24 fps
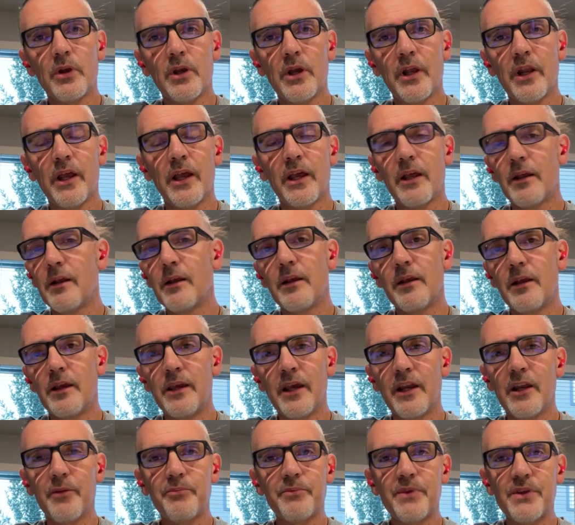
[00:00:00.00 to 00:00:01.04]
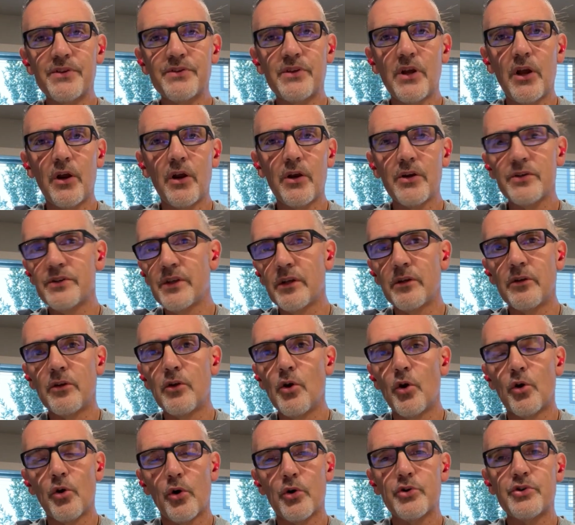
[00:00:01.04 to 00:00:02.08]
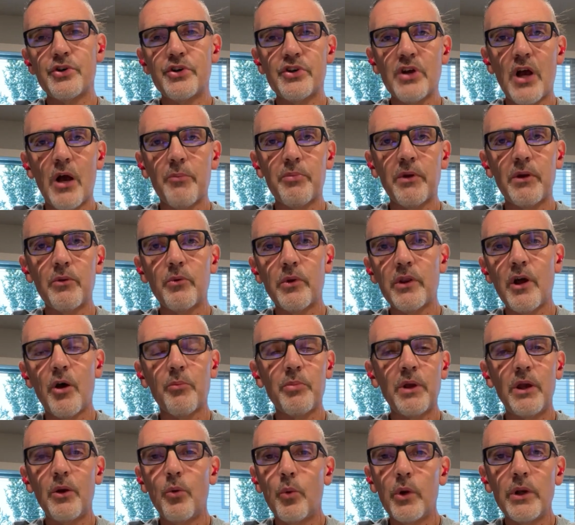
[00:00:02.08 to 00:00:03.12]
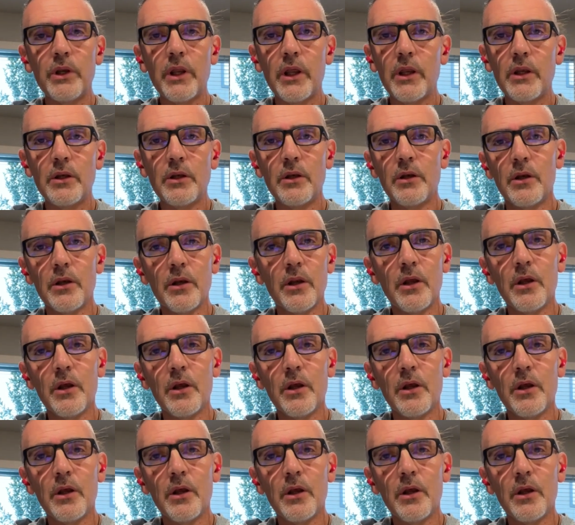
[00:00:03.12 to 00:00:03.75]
Can I get up the stairs and go grocery shopping without being winded?